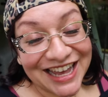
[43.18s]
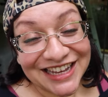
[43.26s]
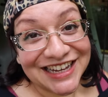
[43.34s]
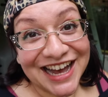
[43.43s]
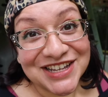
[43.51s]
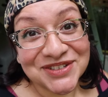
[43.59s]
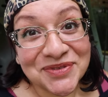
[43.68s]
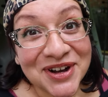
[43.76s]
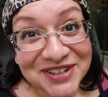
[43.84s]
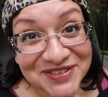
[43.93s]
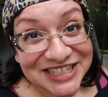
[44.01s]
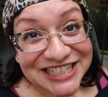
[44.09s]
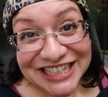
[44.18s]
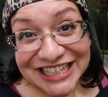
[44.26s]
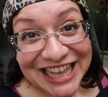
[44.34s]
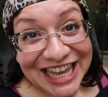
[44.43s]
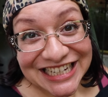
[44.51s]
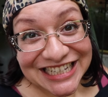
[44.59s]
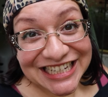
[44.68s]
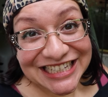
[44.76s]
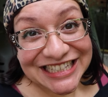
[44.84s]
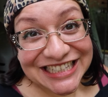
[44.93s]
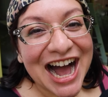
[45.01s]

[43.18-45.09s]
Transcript: Hey guys, welcome to Chickenlandia.